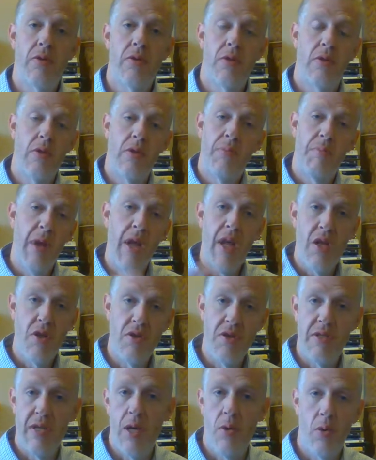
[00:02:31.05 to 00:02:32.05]
you know, the
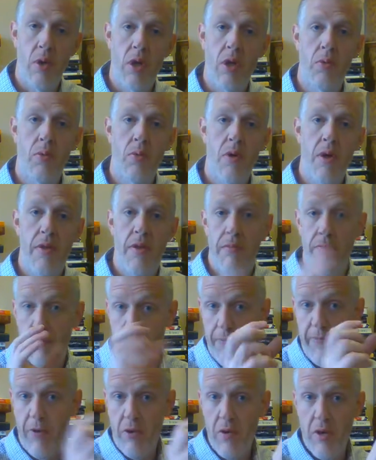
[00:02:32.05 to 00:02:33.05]
pages I worked with
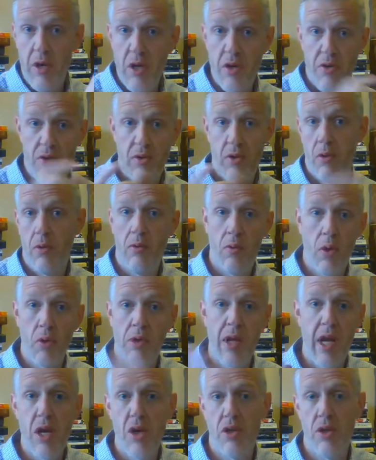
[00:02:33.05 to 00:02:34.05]
for each
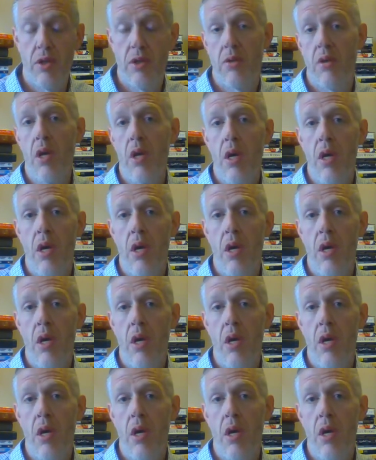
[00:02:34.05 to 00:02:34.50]
quotation.